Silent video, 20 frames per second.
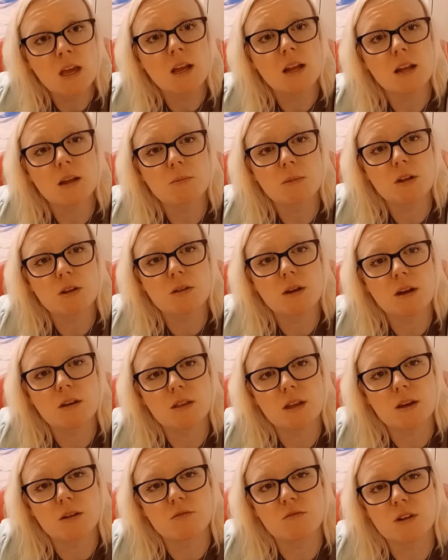let me know how
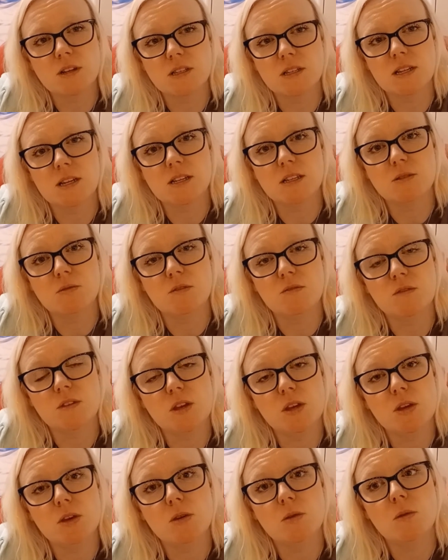that resonates with
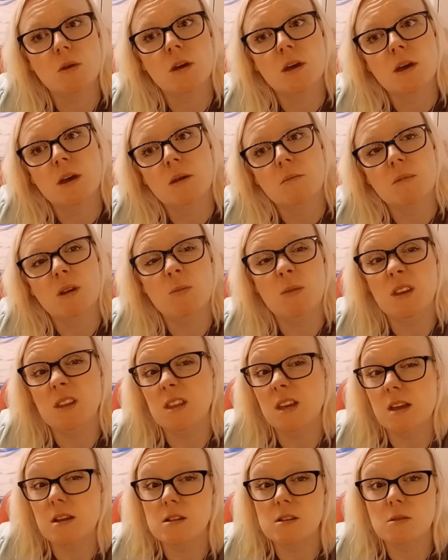you, maybe at the
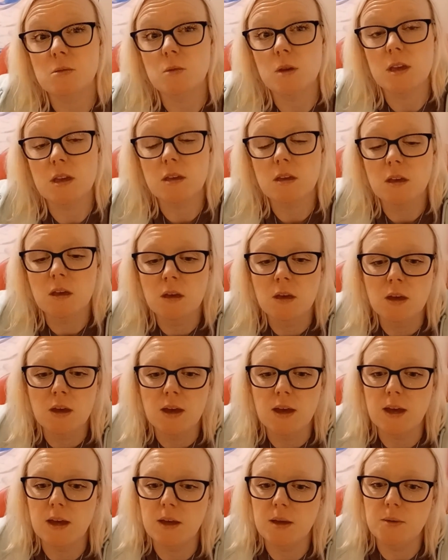end of the week.
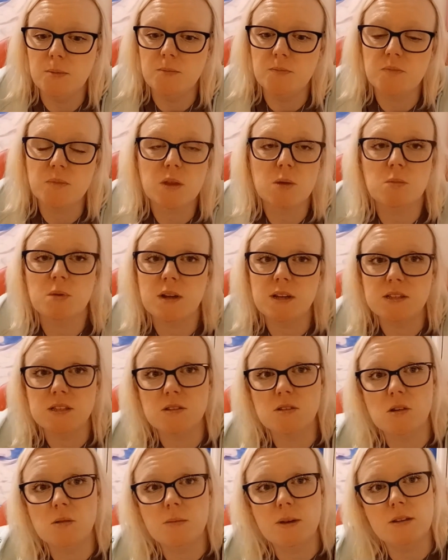Place a
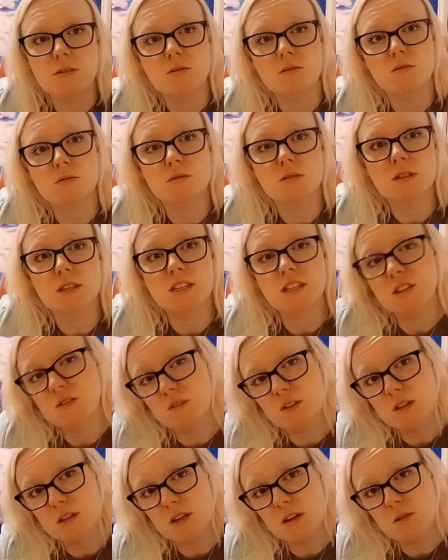comment on this
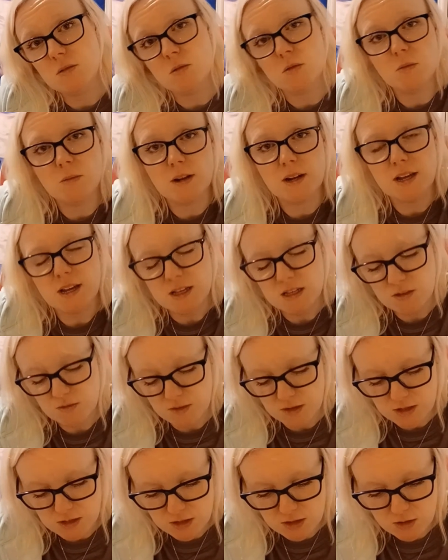video or my last
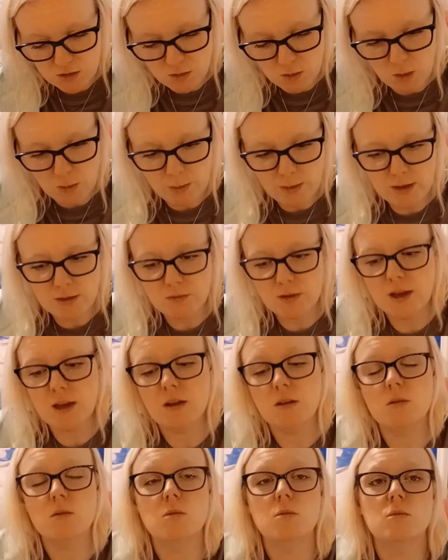video about
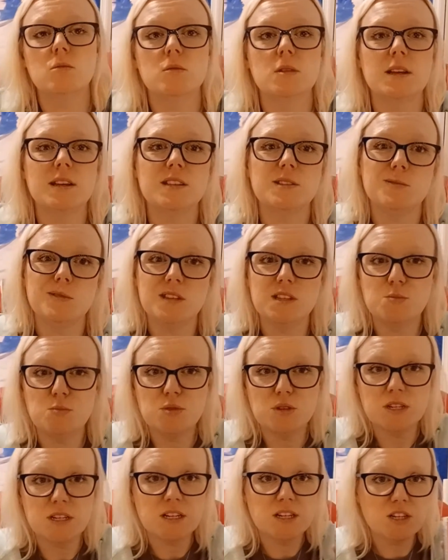how last week's
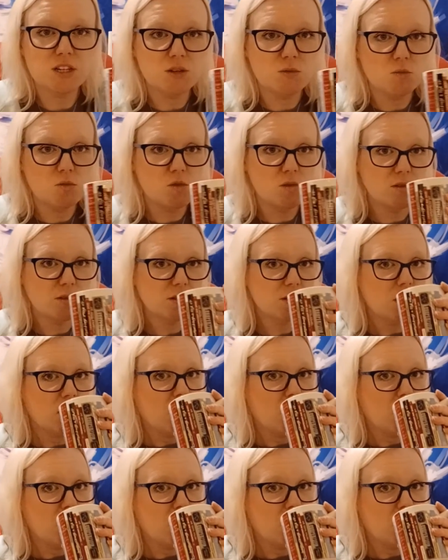prediction was,